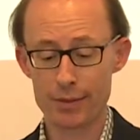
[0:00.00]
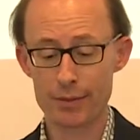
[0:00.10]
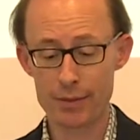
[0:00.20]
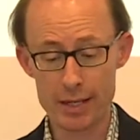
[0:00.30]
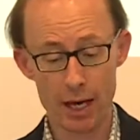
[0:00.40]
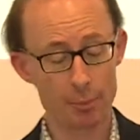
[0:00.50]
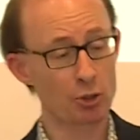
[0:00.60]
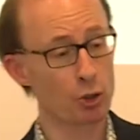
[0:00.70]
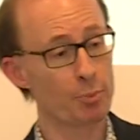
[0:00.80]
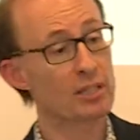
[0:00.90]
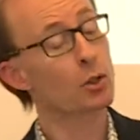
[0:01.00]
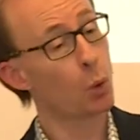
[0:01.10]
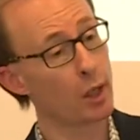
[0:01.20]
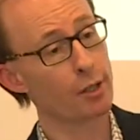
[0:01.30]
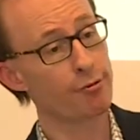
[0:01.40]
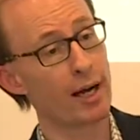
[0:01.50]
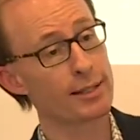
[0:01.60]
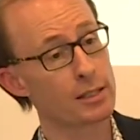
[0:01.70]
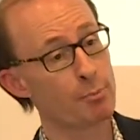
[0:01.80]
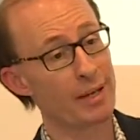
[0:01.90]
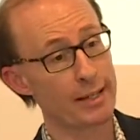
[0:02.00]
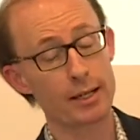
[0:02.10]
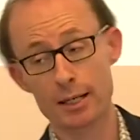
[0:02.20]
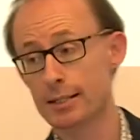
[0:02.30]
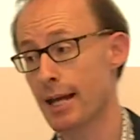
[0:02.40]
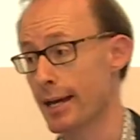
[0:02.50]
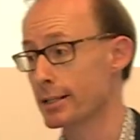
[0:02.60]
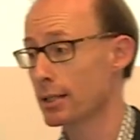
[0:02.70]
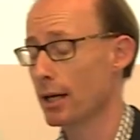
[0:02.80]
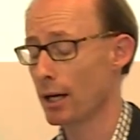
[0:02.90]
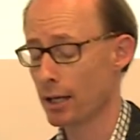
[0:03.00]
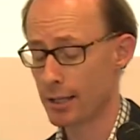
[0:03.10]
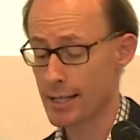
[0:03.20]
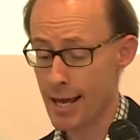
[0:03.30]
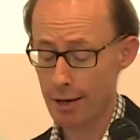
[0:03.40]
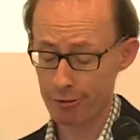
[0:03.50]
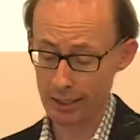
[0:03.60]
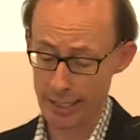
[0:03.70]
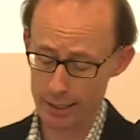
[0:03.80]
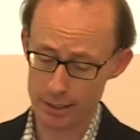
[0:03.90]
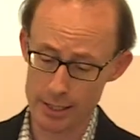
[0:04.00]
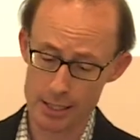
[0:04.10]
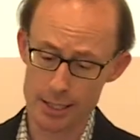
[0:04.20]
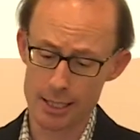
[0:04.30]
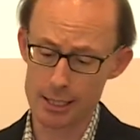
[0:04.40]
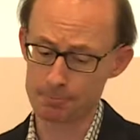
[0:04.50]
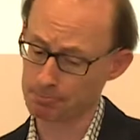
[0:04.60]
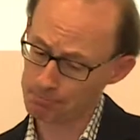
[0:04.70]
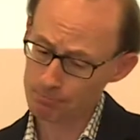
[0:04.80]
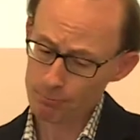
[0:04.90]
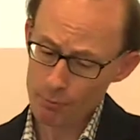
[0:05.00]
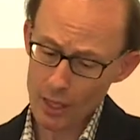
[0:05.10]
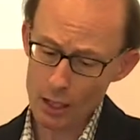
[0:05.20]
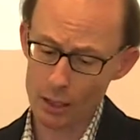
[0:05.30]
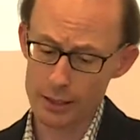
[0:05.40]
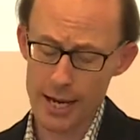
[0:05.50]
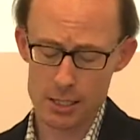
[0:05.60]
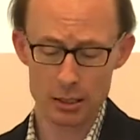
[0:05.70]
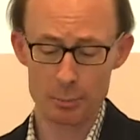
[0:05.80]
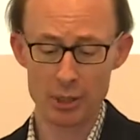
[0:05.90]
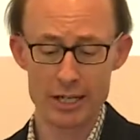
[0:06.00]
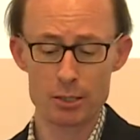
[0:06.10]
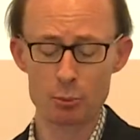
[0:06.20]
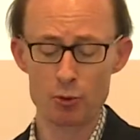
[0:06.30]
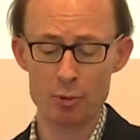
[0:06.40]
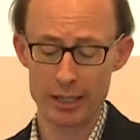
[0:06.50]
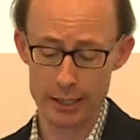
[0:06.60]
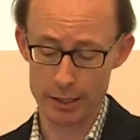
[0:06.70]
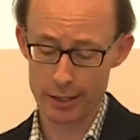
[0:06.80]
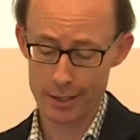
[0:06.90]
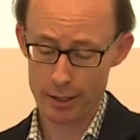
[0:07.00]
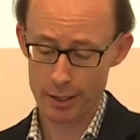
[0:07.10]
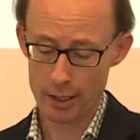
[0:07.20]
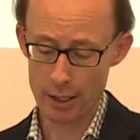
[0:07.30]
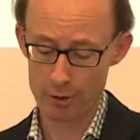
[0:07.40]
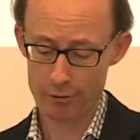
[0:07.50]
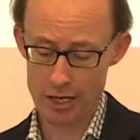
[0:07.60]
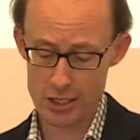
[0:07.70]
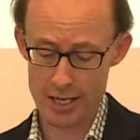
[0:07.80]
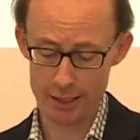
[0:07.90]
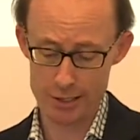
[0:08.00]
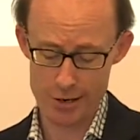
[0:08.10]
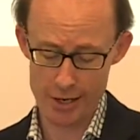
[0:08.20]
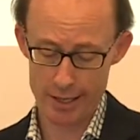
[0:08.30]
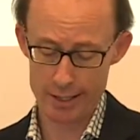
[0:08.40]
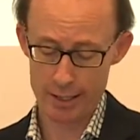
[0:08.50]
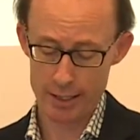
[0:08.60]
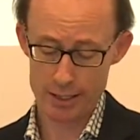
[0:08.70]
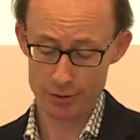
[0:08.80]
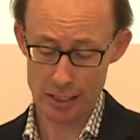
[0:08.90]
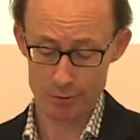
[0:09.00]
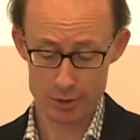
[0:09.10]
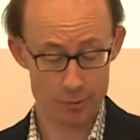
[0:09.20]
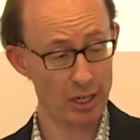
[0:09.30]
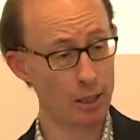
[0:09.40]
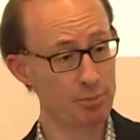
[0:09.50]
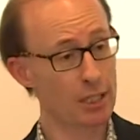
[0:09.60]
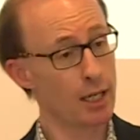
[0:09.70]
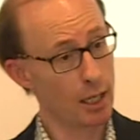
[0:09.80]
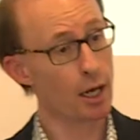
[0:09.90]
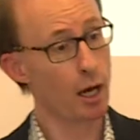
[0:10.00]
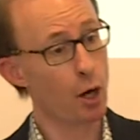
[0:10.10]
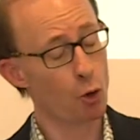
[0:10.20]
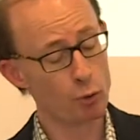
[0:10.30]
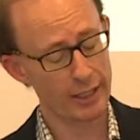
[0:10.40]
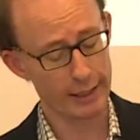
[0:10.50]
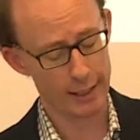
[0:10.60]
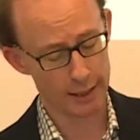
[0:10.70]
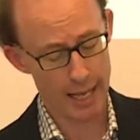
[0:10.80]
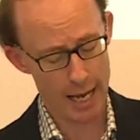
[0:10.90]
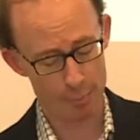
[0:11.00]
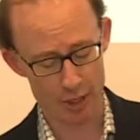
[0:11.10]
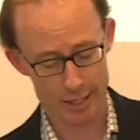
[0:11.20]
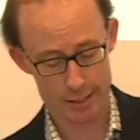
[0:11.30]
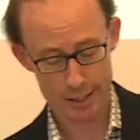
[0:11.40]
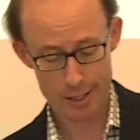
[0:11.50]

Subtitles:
the armed group is qualified to be a state. The FLN, the National Liberation Movement in French Algeria, developed a really elaborate